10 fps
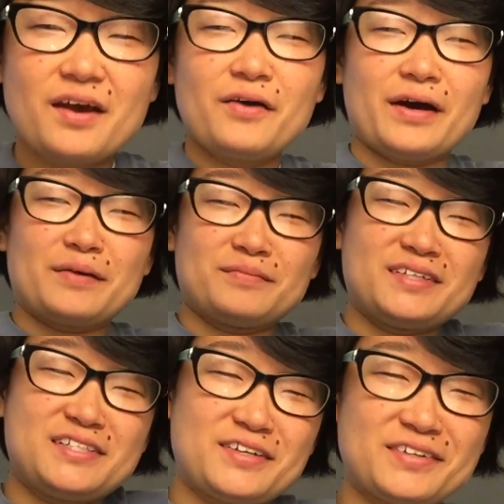Okay,
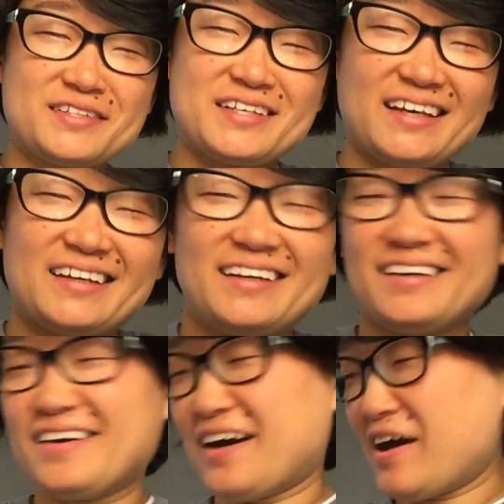let's start this
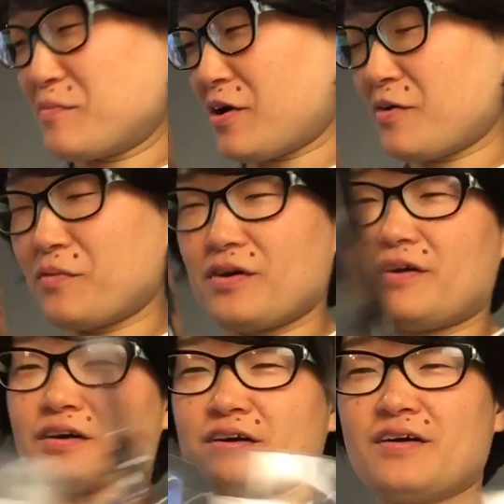again. I have my hot
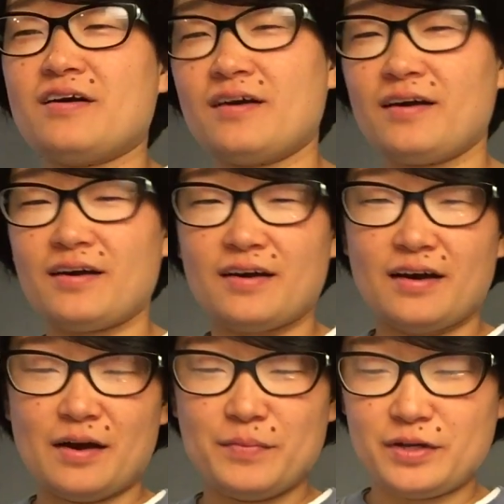water.
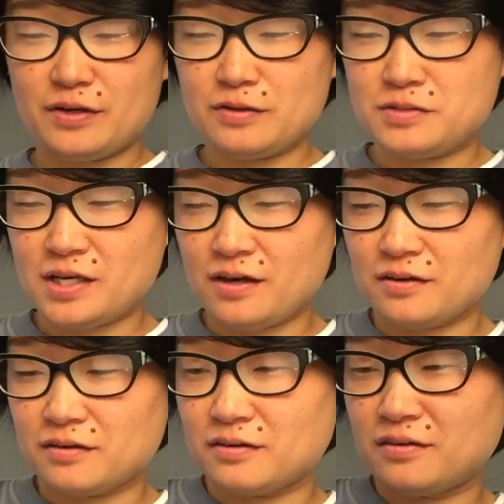I'm in a
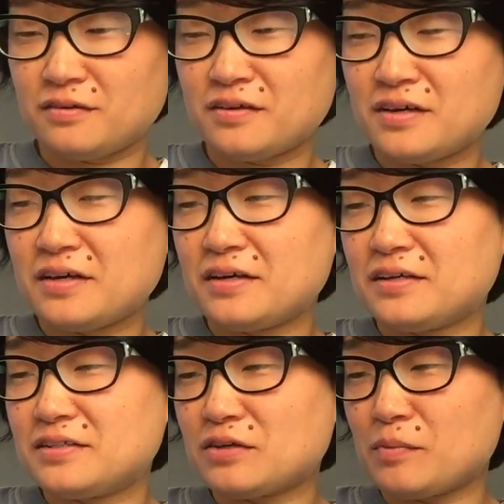hotel,
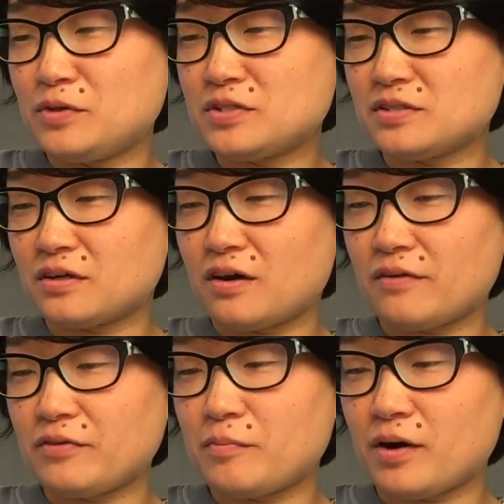so I'm using the
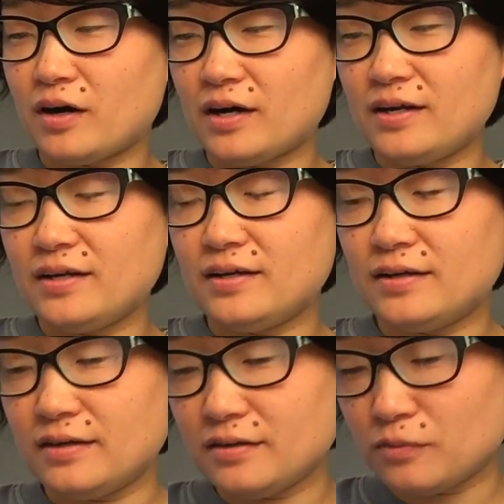coffee pot,
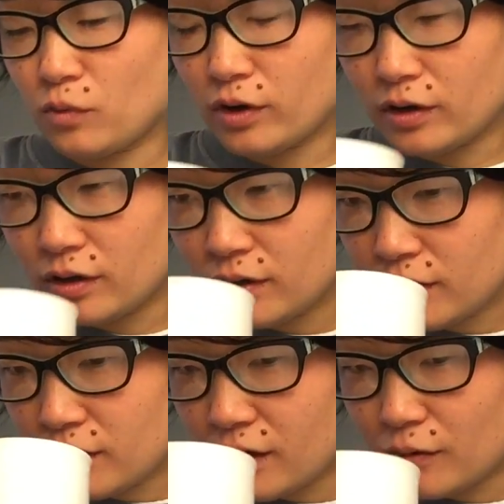and the water,
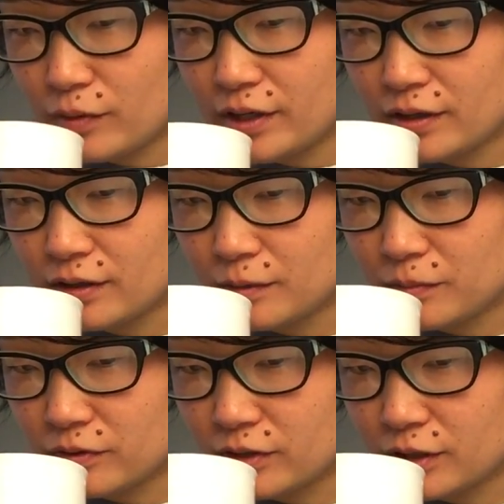I ran a
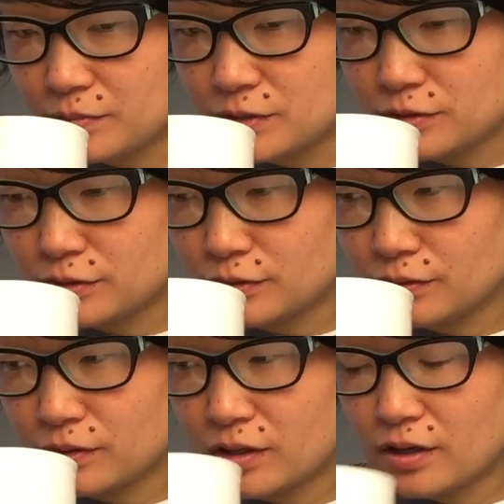couple of cups
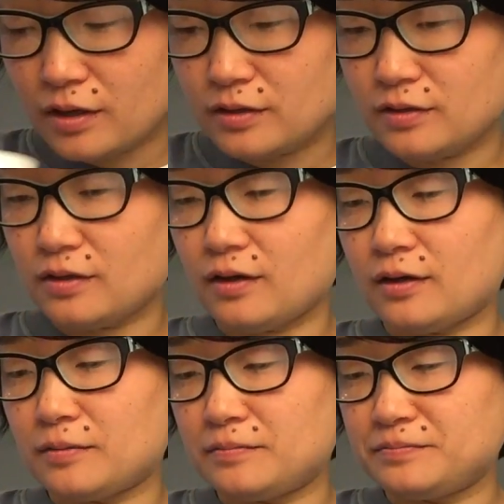through,
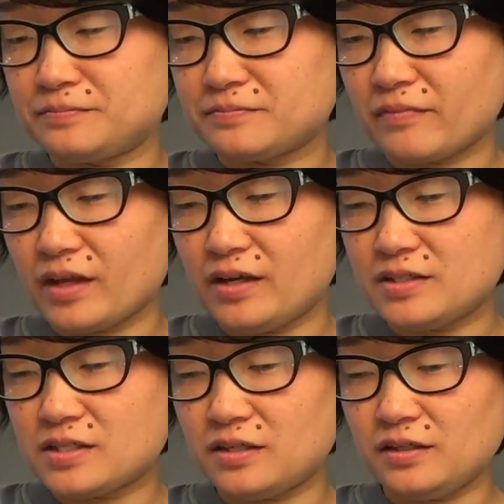and
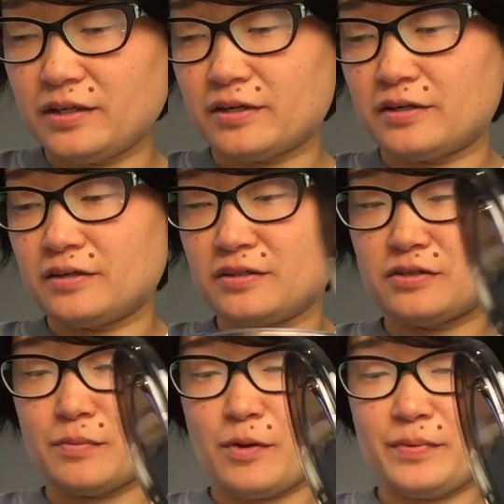it's clear,
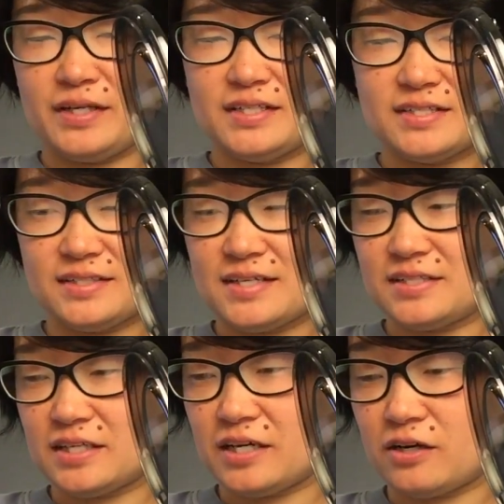so I'm hoping it doesn't
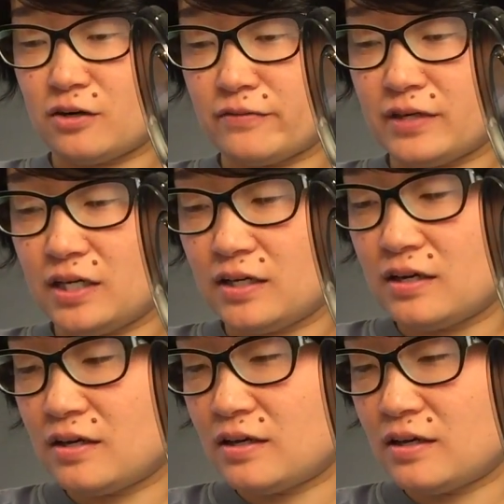taste like coffee.